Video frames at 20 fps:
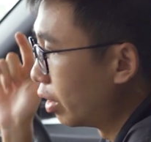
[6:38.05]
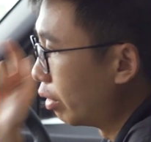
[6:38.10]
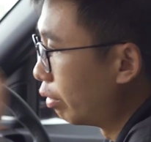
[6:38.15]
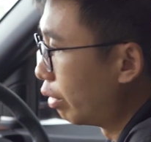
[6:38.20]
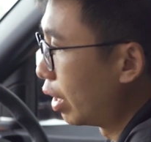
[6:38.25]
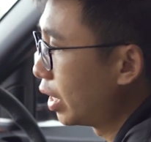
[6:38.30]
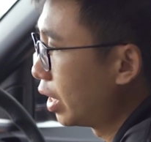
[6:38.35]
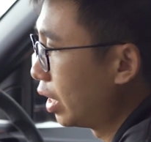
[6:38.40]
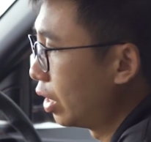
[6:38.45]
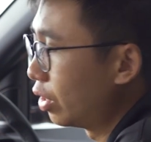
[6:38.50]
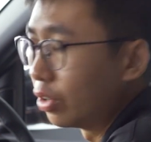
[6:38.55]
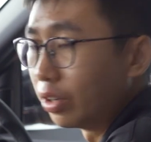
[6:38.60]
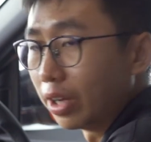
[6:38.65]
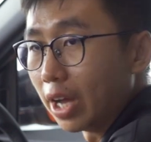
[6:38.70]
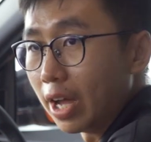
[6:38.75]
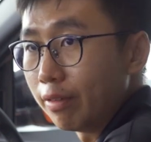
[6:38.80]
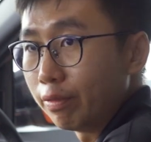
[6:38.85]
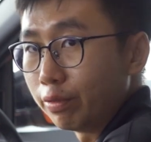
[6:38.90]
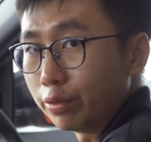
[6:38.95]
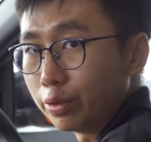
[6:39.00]
right here on the
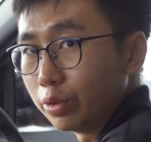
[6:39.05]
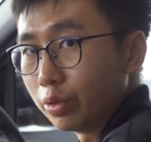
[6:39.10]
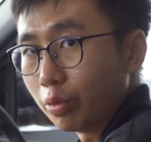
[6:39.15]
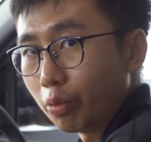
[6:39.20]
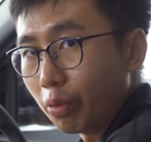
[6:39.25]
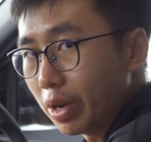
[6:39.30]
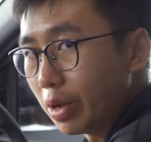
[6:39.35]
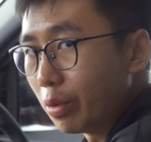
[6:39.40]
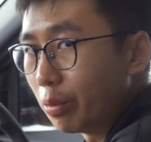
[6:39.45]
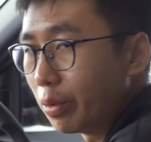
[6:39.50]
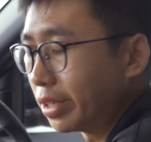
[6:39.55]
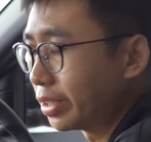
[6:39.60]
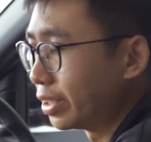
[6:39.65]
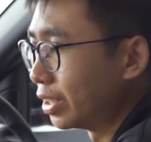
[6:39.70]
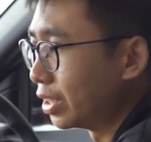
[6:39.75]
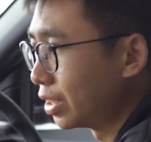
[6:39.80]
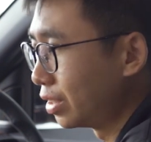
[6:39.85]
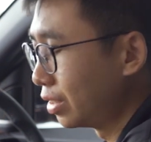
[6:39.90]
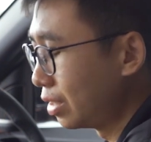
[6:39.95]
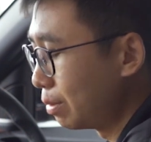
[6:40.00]
iPhone, what it works
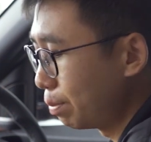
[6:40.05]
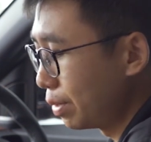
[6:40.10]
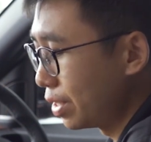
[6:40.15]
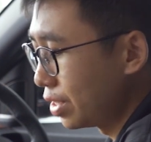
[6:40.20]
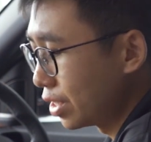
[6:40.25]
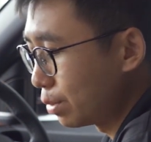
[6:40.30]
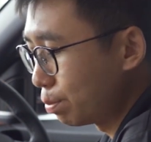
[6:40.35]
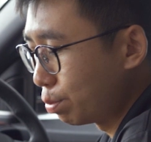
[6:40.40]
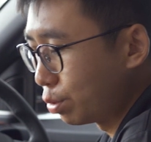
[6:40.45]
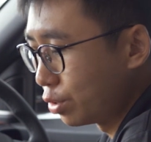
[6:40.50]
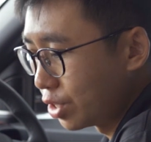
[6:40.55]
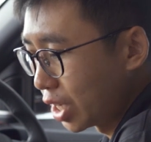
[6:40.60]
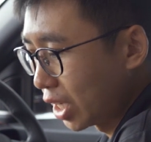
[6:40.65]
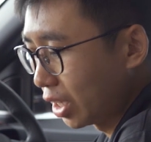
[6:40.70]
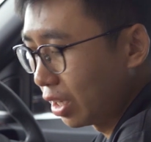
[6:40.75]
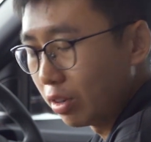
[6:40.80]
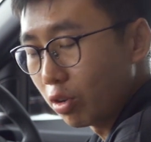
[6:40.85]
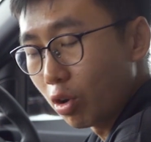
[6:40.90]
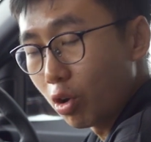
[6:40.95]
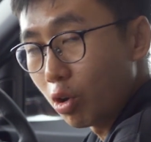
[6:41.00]
is simply just
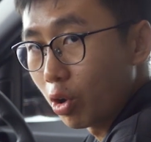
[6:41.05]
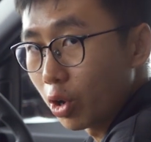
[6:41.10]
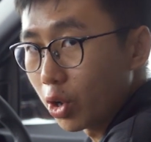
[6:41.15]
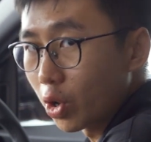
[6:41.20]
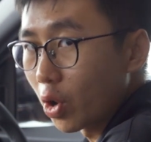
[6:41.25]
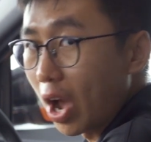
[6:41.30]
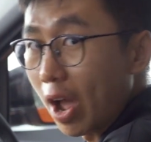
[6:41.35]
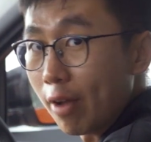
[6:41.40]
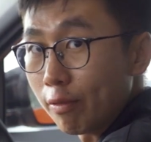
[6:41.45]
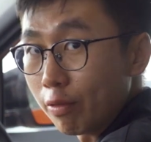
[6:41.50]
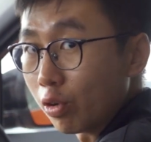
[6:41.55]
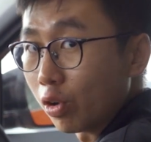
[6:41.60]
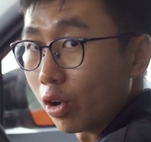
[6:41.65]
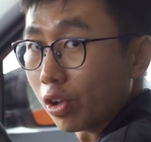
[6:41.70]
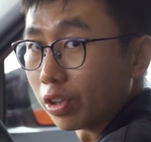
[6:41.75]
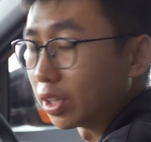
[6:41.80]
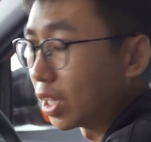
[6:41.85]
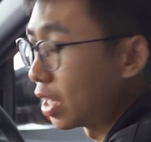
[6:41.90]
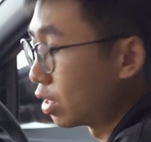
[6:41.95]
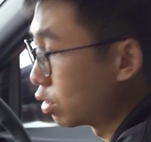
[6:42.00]
projecting all your iPhone
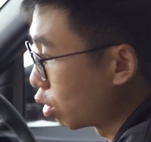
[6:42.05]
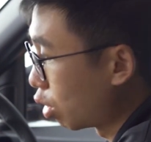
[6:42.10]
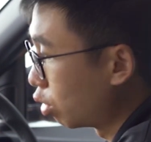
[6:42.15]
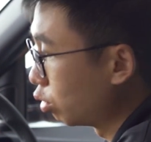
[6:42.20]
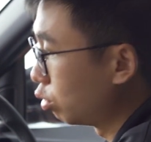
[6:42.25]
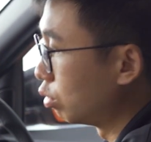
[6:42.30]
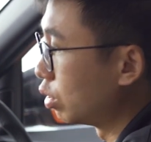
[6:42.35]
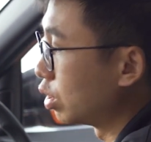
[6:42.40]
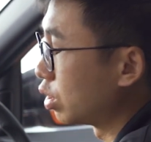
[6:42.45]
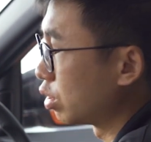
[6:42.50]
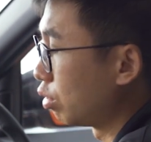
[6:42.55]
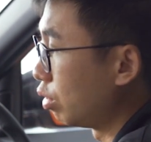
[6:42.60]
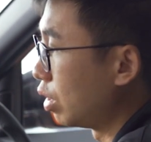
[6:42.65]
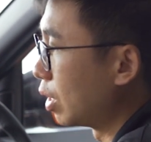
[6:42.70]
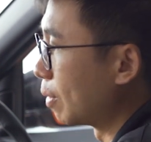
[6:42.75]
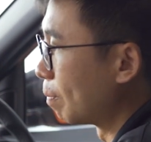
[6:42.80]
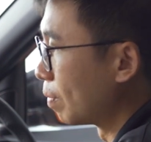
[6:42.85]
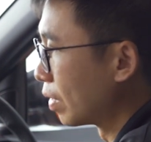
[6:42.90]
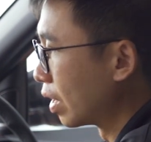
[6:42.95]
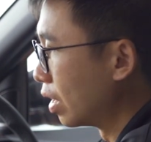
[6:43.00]
contents onto the
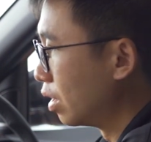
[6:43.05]
screen.